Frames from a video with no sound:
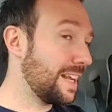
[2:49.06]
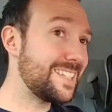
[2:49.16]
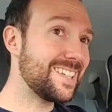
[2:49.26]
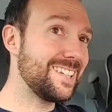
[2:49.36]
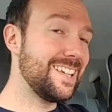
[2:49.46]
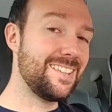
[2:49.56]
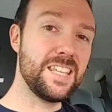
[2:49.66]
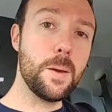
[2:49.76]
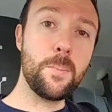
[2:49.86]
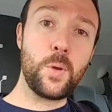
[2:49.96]
classically,
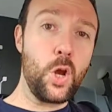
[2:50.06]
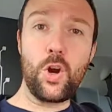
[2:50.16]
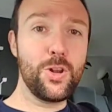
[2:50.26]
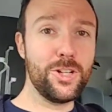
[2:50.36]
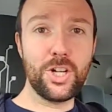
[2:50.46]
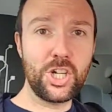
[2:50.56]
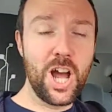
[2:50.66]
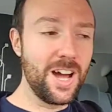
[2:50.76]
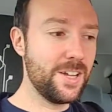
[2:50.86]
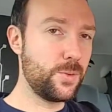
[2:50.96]
the Bureau de
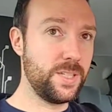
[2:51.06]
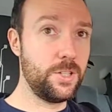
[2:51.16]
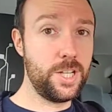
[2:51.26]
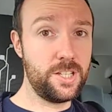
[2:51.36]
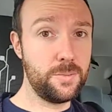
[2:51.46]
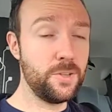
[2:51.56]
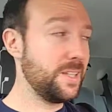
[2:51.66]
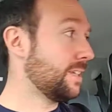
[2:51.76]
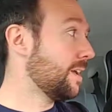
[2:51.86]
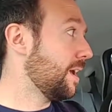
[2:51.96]
Change, where you change the
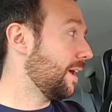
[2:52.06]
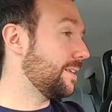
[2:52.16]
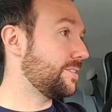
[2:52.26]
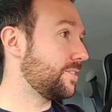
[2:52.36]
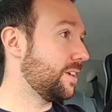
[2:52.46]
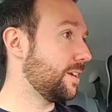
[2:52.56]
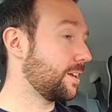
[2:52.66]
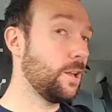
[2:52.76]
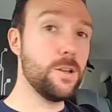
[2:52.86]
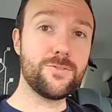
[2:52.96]
money, has
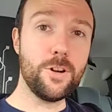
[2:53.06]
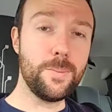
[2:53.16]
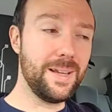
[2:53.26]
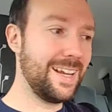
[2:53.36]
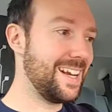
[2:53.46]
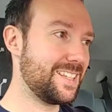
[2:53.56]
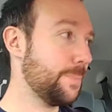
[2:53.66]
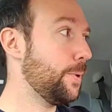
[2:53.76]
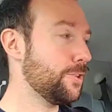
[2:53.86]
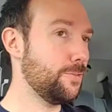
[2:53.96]
closed for a bit. I guess
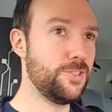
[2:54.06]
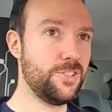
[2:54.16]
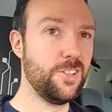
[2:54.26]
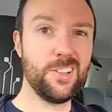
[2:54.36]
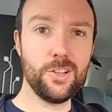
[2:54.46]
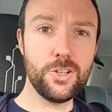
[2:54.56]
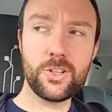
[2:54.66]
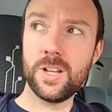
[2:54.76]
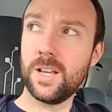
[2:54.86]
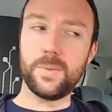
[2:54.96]
the person who runs it on
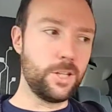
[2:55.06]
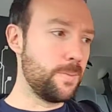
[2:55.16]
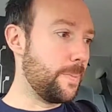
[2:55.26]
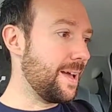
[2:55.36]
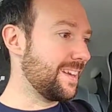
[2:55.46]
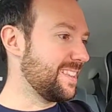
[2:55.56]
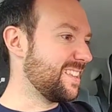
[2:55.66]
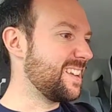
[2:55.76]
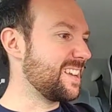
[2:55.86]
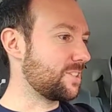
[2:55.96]
lunch, but they should be back in
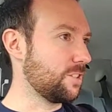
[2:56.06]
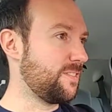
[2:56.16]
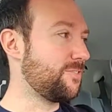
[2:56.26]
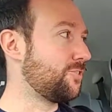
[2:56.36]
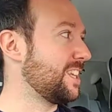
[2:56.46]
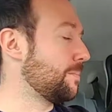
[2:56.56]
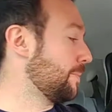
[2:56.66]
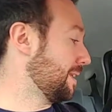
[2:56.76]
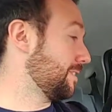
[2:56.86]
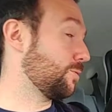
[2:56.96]
the next sort of 15
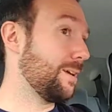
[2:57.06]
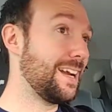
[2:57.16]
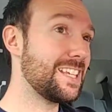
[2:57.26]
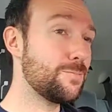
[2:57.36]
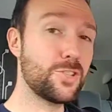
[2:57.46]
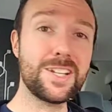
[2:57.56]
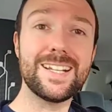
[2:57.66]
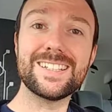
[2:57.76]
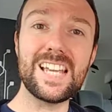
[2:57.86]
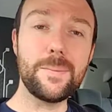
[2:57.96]
minutes. So I guess I'm just going
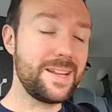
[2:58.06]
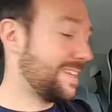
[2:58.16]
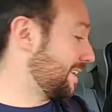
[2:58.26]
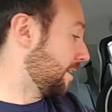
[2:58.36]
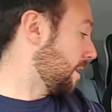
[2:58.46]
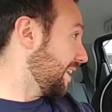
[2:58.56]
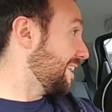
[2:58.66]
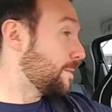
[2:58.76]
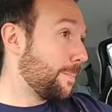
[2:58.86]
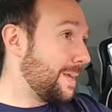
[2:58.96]
to kill time in here.
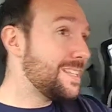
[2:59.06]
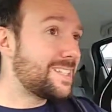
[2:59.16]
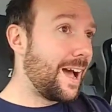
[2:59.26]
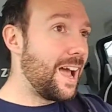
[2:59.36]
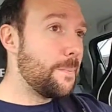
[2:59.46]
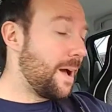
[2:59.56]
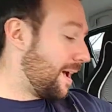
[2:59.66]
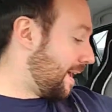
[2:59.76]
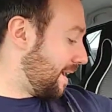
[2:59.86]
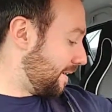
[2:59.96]
In the meantime,
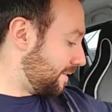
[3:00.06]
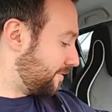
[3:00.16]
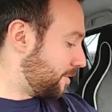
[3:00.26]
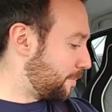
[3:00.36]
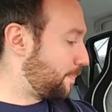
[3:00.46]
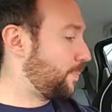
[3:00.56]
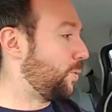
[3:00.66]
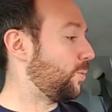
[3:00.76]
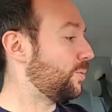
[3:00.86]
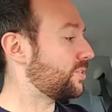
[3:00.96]
I have
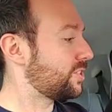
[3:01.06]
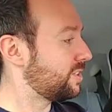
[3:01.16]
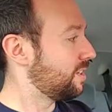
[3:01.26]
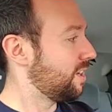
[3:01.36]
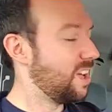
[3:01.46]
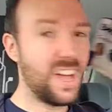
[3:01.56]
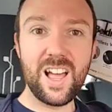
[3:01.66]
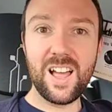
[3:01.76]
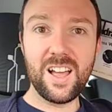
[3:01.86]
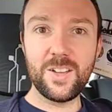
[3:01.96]
bought
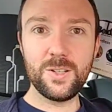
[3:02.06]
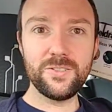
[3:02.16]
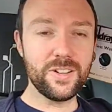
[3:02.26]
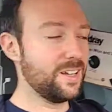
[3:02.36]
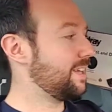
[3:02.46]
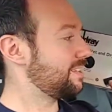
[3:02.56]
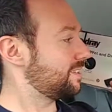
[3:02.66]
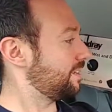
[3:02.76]
a Hoover. It's